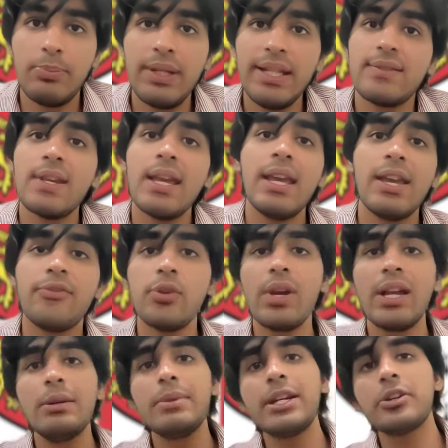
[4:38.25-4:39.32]
Please, if
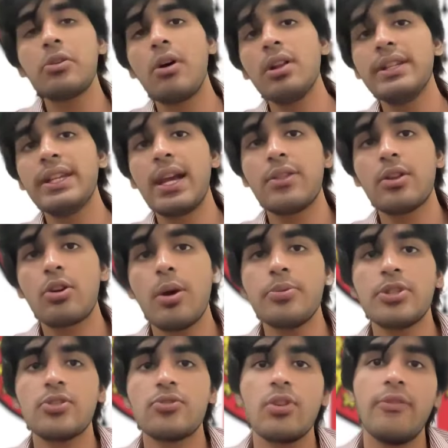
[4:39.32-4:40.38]
you eliminate all the other
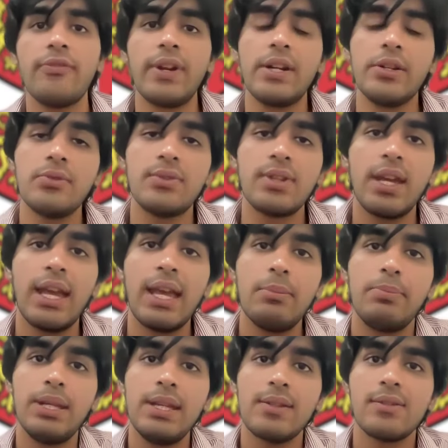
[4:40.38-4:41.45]
options off and you say, hey,
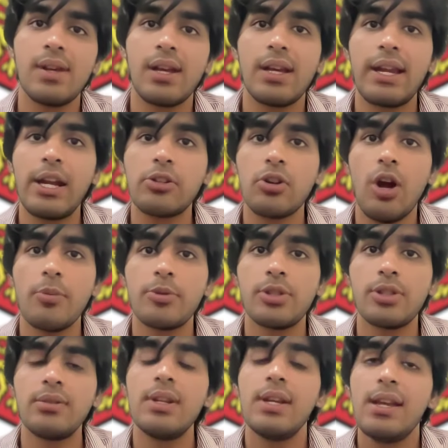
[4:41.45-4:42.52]
B is the correct option,